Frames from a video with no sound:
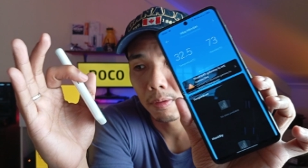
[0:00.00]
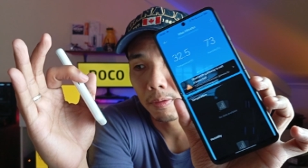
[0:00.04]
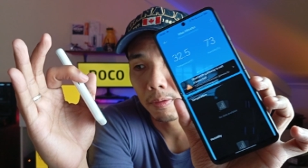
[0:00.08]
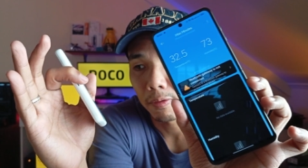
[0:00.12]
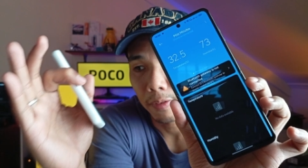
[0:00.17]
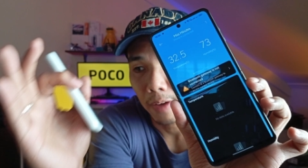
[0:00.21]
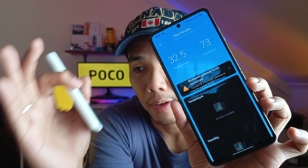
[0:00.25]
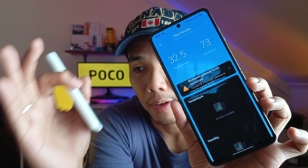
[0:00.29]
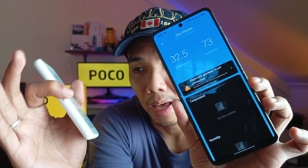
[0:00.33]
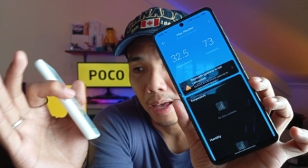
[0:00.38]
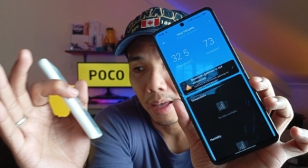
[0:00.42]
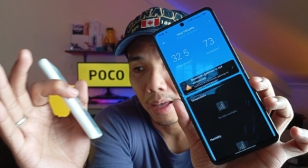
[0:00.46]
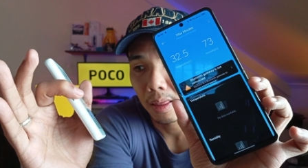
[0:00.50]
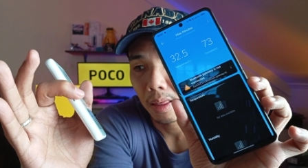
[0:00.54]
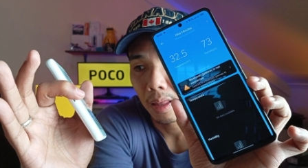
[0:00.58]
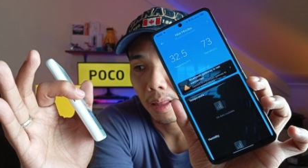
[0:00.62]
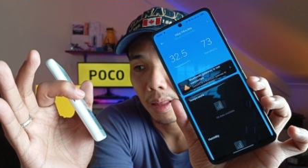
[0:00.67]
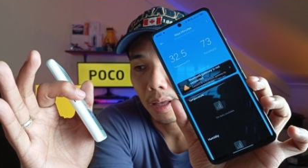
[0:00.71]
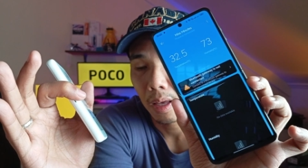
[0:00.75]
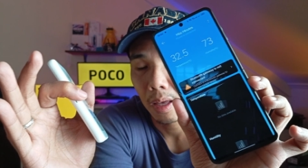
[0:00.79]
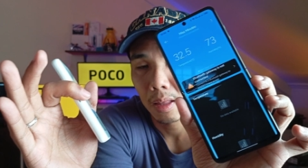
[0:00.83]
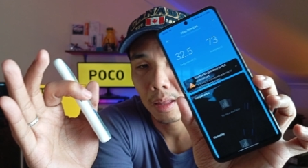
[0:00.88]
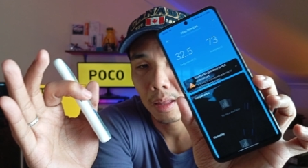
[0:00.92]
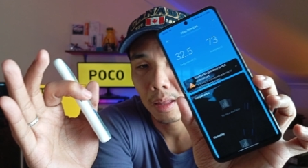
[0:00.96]
fan,
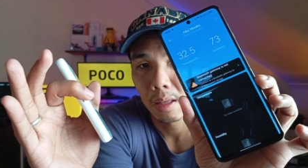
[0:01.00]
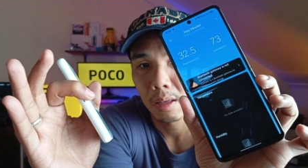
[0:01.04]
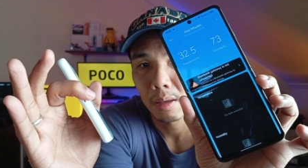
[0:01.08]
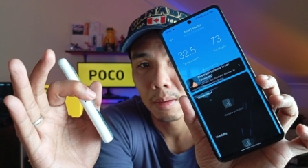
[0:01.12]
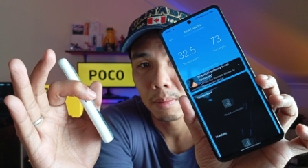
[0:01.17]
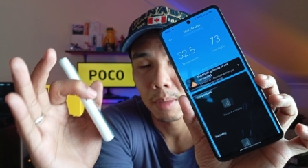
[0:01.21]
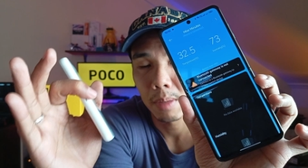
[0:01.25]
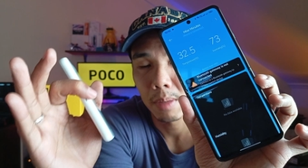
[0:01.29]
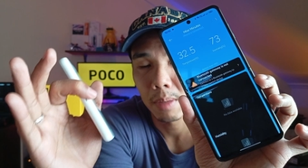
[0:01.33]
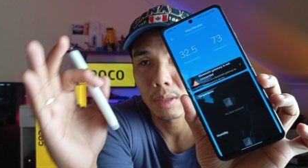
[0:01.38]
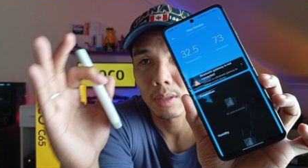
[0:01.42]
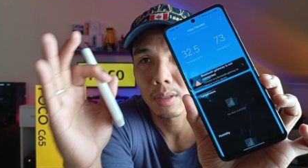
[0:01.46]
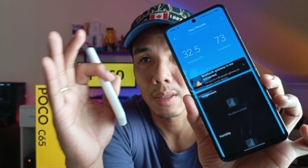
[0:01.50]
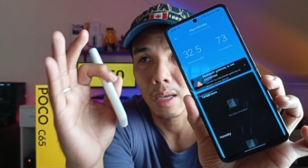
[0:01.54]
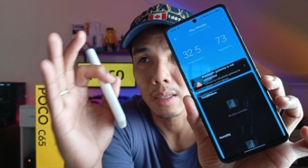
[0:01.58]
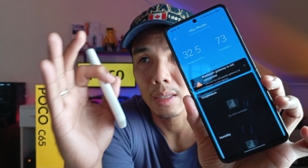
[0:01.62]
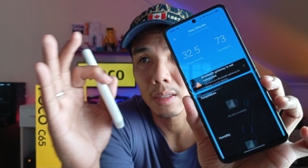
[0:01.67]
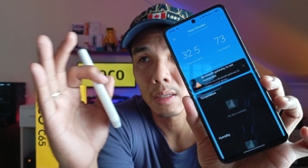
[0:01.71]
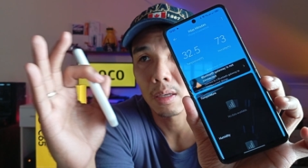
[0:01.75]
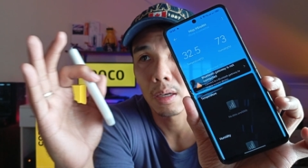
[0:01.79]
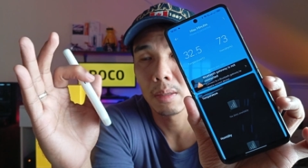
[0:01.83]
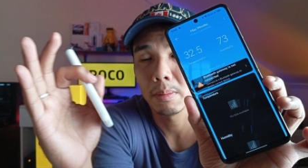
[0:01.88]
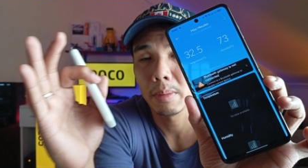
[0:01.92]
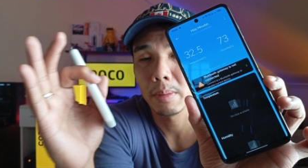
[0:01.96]
because that's
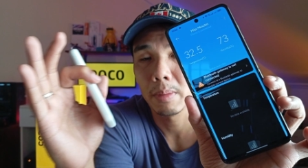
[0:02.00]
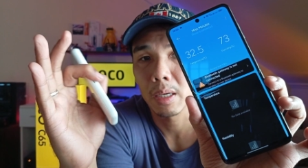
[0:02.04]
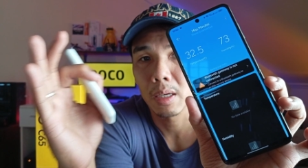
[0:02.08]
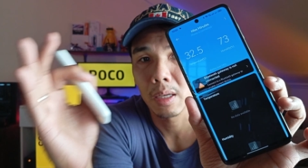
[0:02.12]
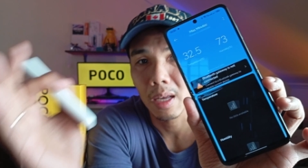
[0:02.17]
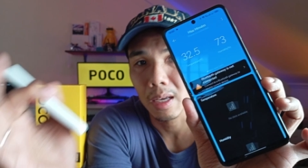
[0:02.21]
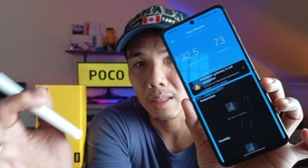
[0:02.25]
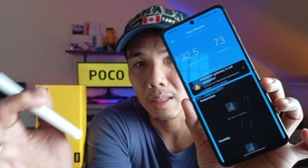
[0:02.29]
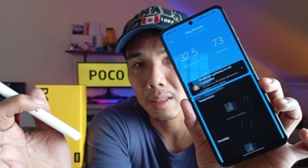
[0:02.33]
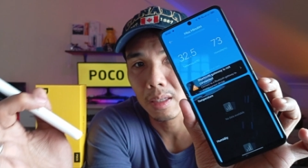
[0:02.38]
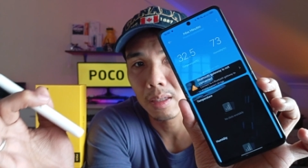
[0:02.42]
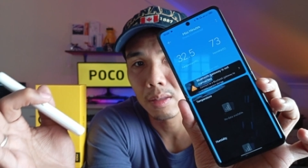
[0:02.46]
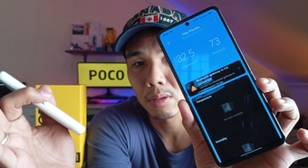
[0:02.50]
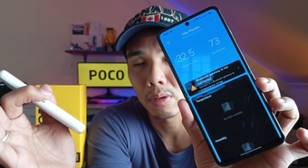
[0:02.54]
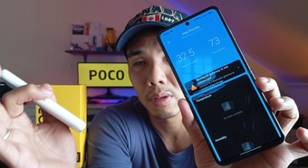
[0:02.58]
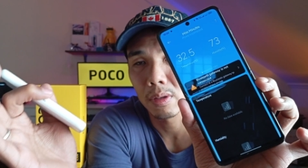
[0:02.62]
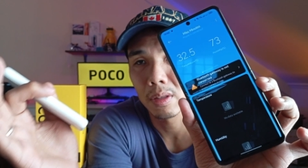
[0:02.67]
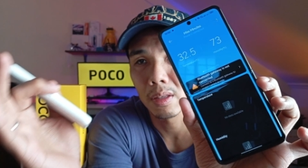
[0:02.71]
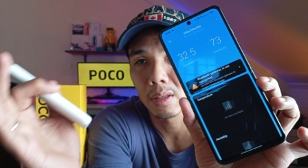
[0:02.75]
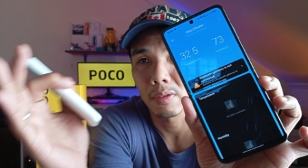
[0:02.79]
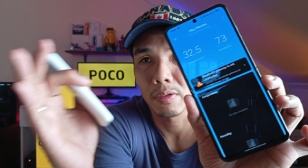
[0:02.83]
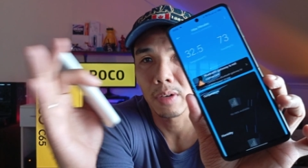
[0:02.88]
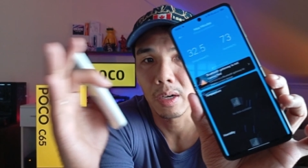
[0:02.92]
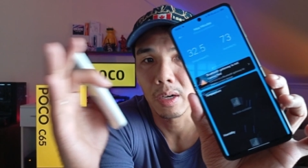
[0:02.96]
going to be connected to a
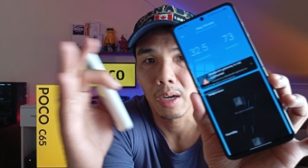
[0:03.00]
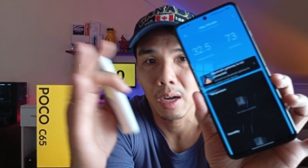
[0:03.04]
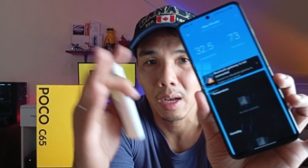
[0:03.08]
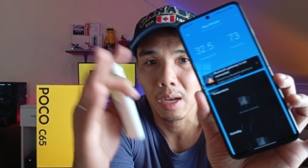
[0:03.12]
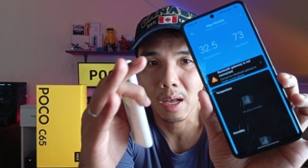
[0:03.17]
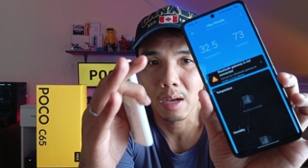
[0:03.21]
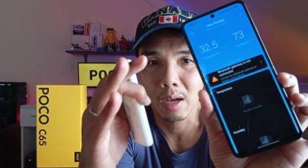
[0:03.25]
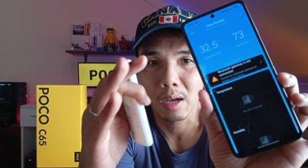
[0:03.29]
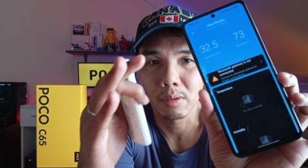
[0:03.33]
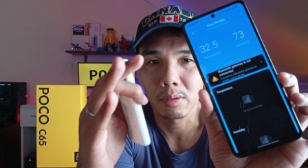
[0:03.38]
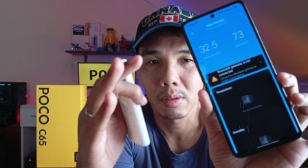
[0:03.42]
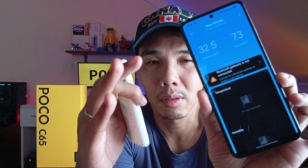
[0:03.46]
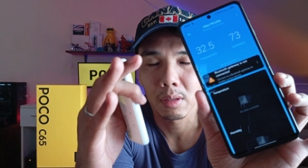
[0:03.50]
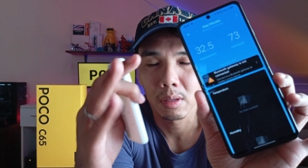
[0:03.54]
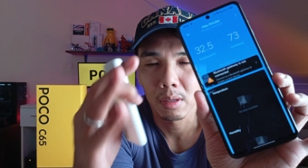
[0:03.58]
different account.